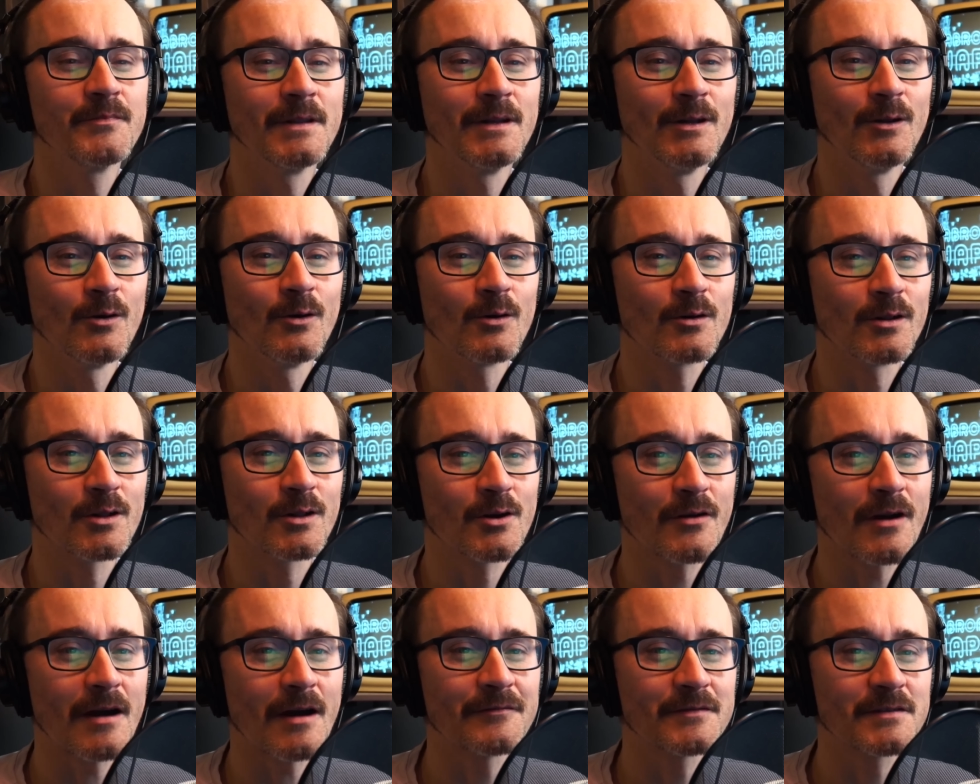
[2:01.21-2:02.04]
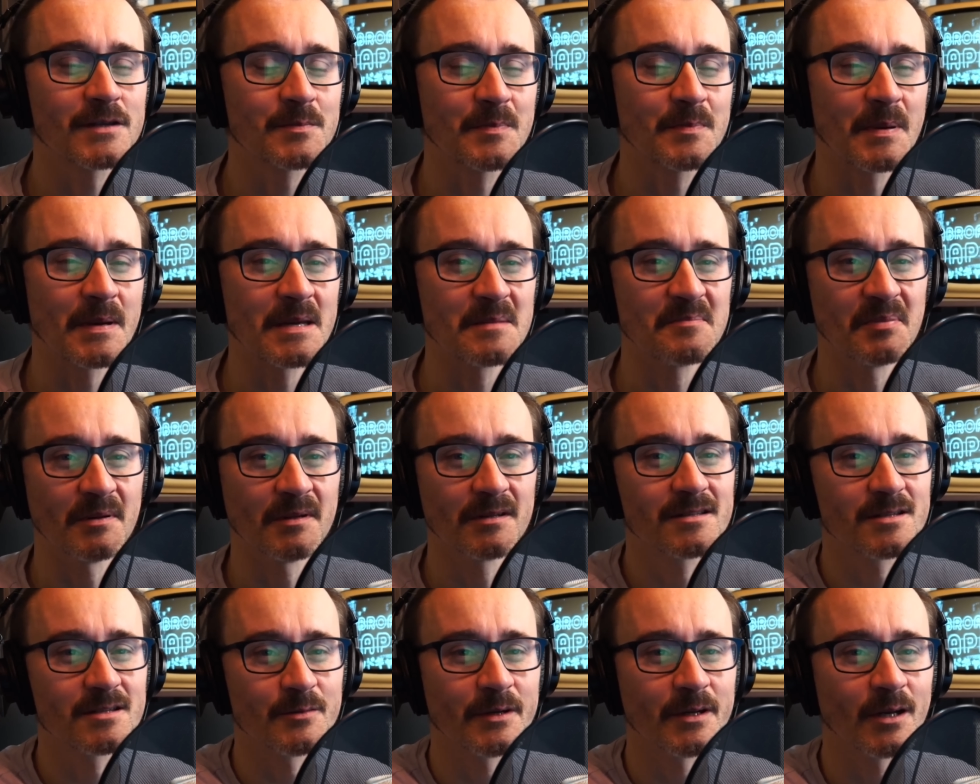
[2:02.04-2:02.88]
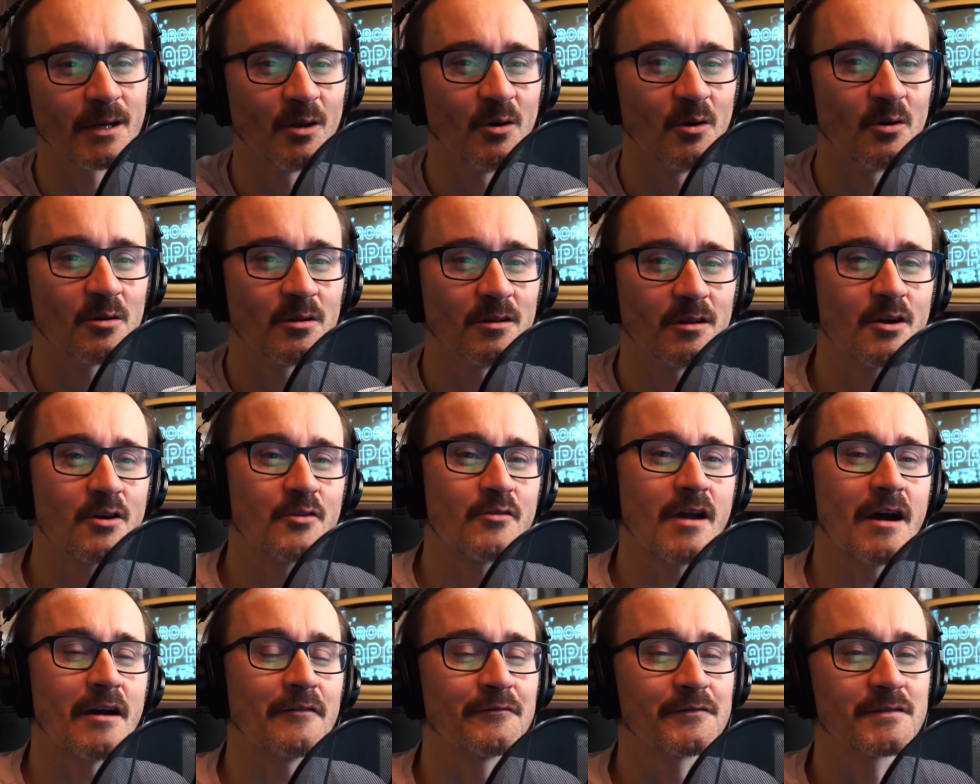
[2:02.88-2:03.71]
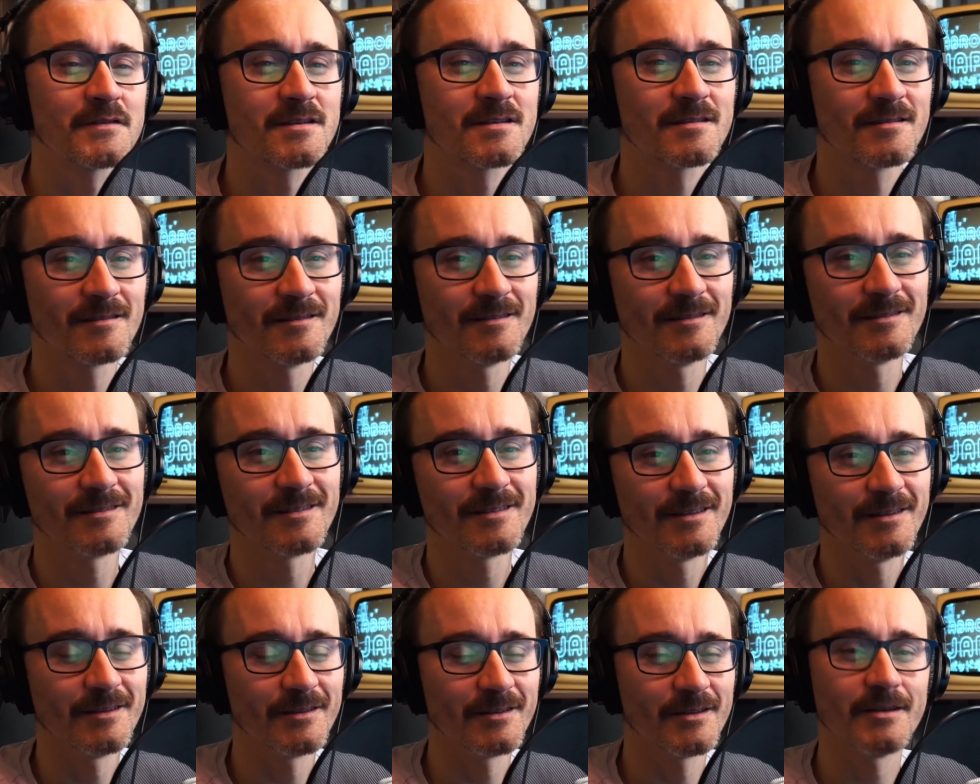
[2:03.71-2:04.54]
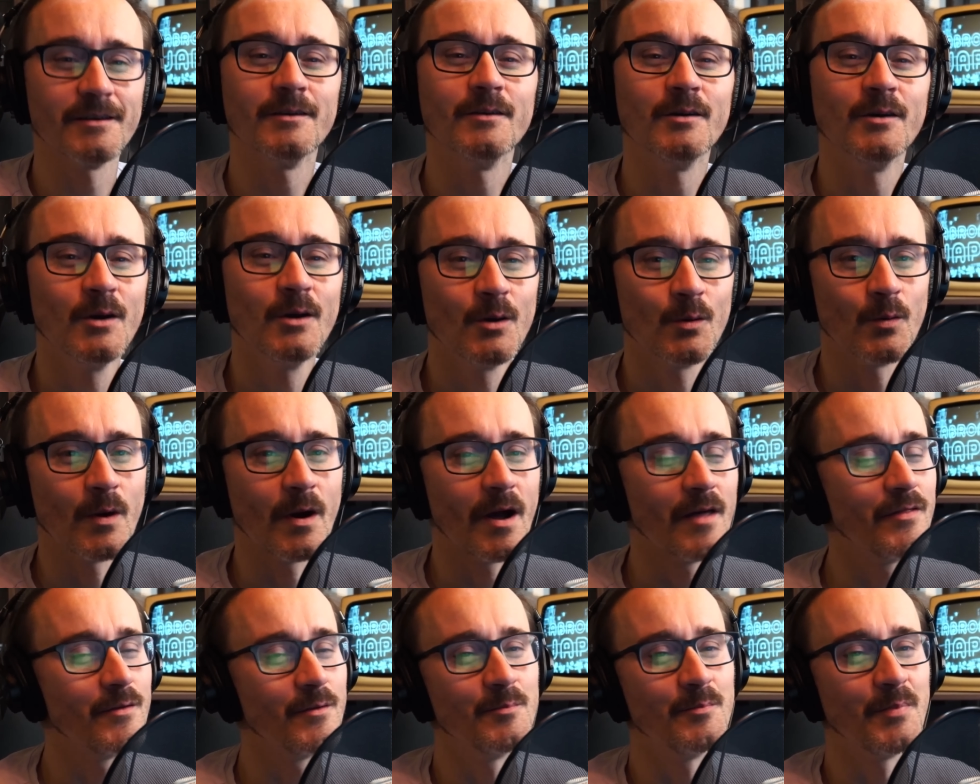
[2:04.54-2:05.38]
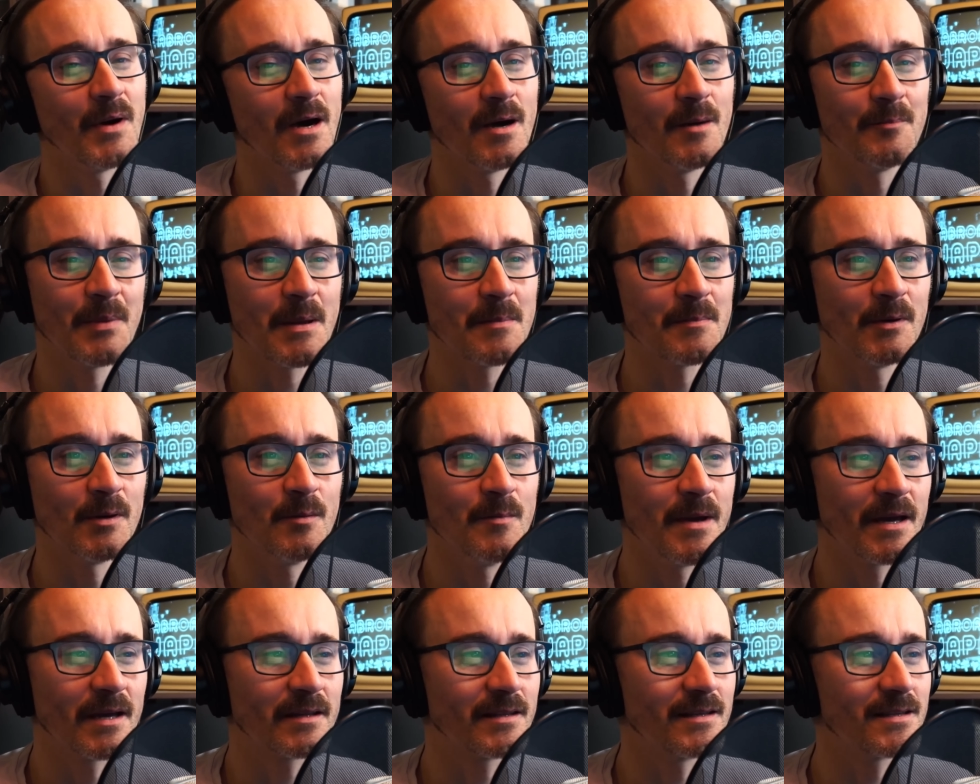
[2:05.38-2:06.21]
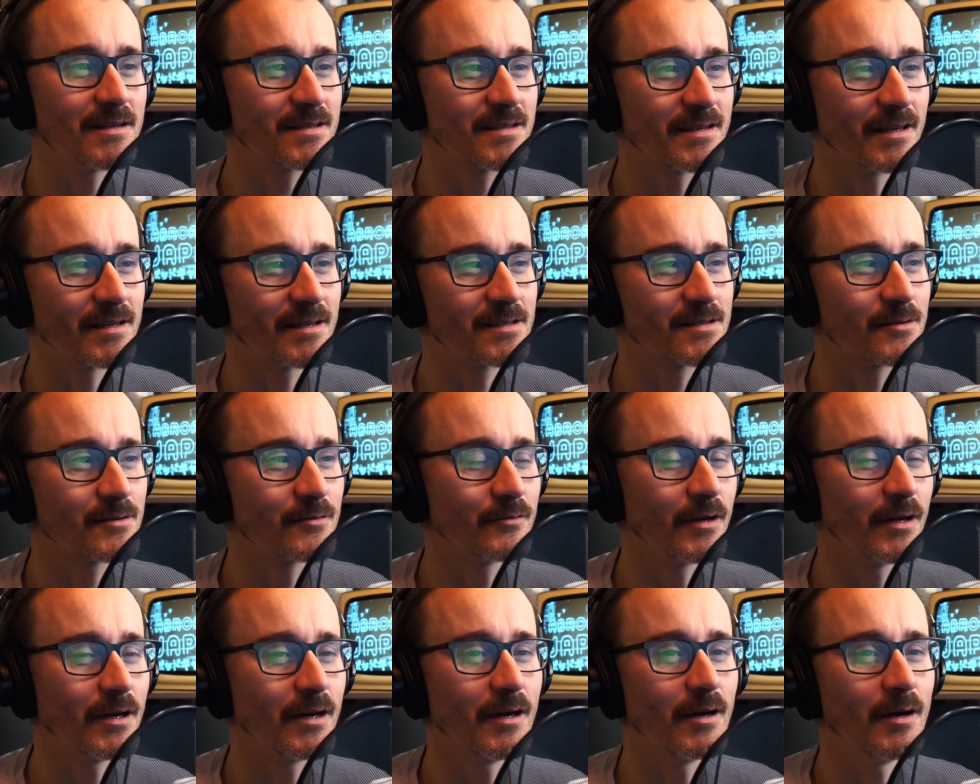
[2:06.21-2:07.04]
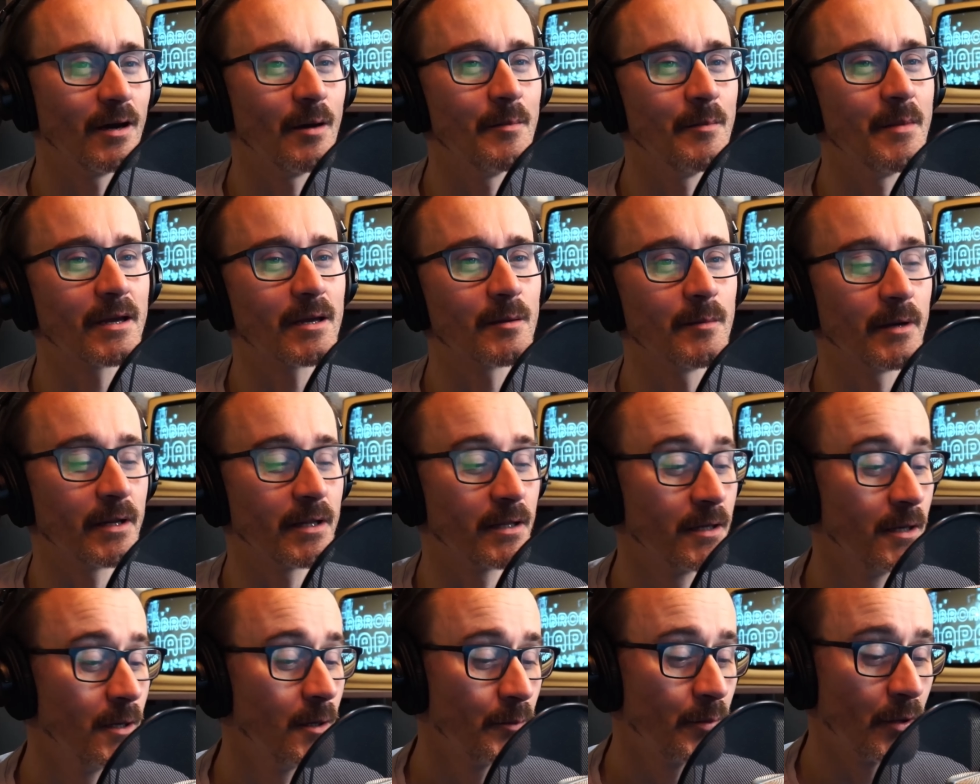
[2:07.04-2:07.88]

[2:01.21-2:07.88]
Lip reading: local craftspeople doing local crafts where the people who make these things are making money.